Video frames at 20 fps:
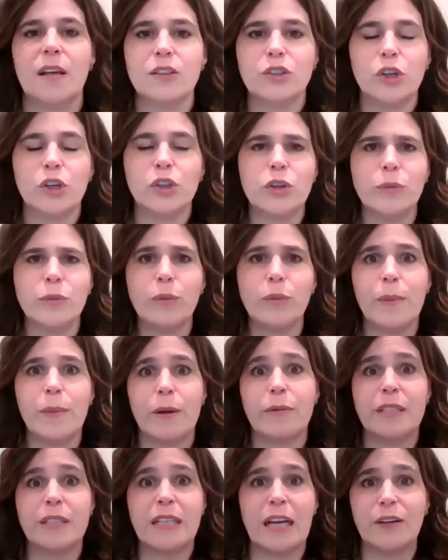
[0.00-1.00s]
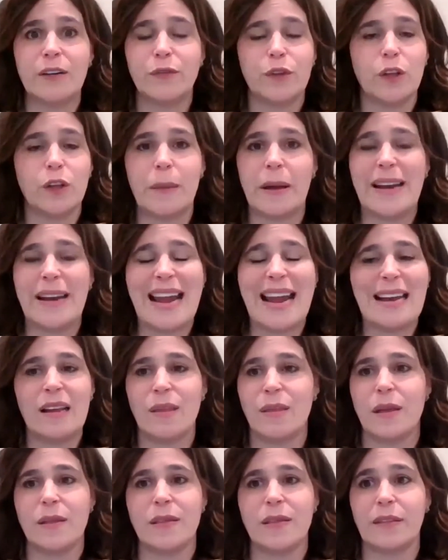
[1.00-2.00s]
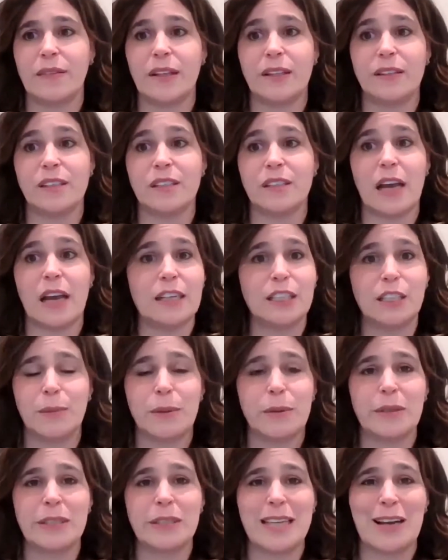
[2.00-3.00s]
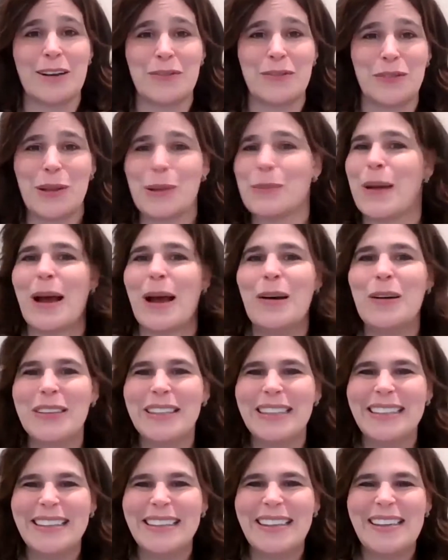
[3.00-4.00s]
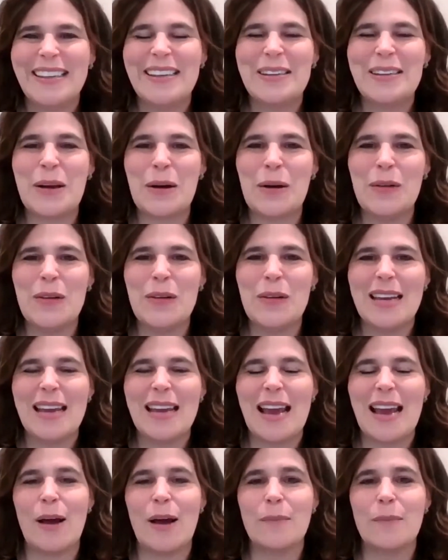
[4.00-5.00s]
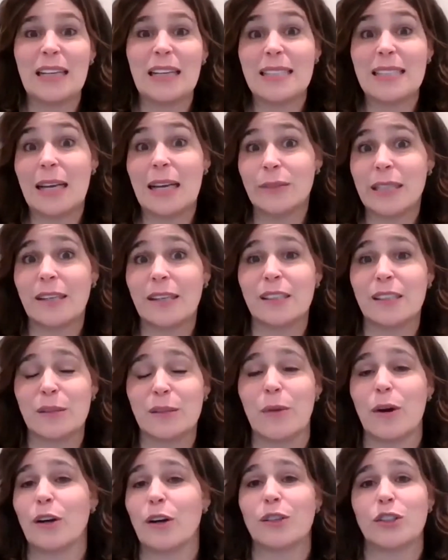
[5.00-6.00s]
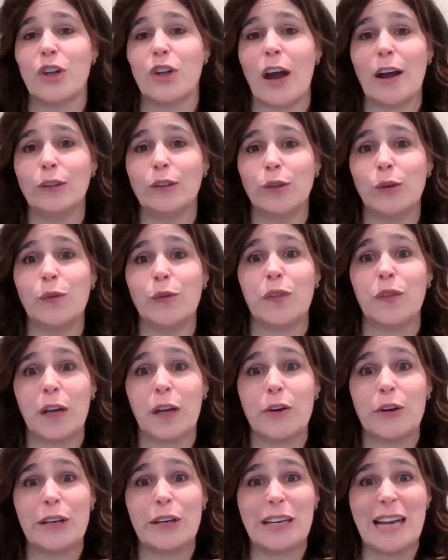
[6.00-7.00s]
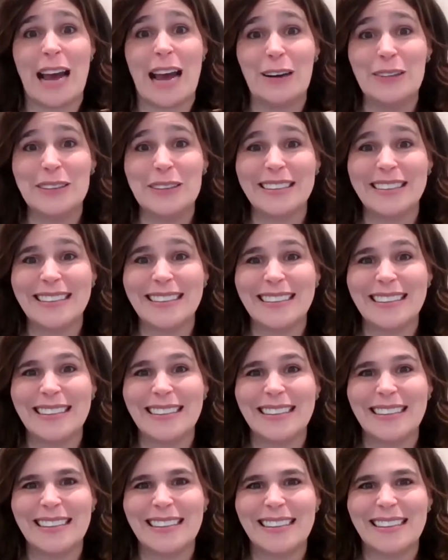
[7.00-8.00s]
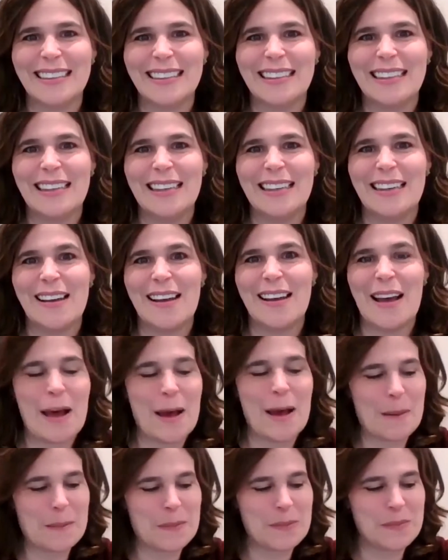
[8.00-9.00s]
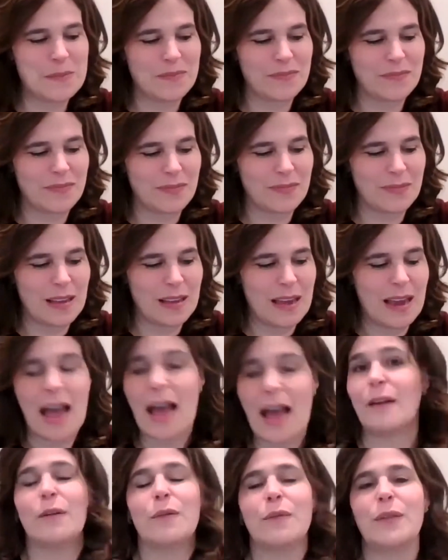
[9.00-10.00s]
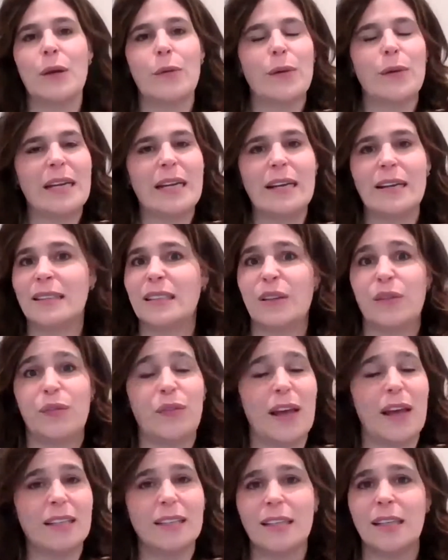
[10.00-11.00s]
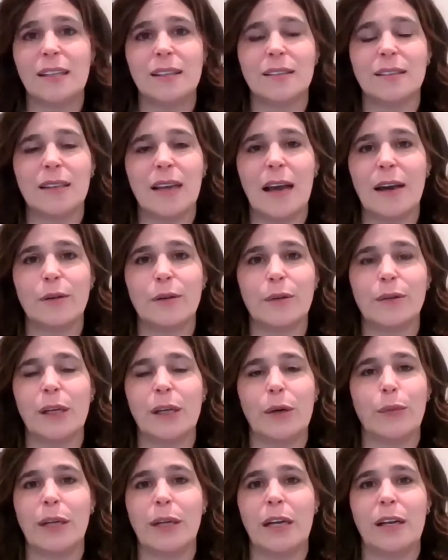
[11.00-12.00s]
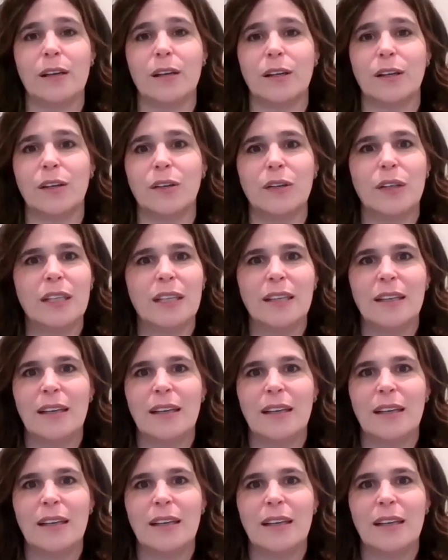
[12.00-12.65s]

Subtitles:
children will be resentful about anything that they decide to be resentful about. That sounds like a smart child who figured it out. I don't think we need to defend it. I don't think we need to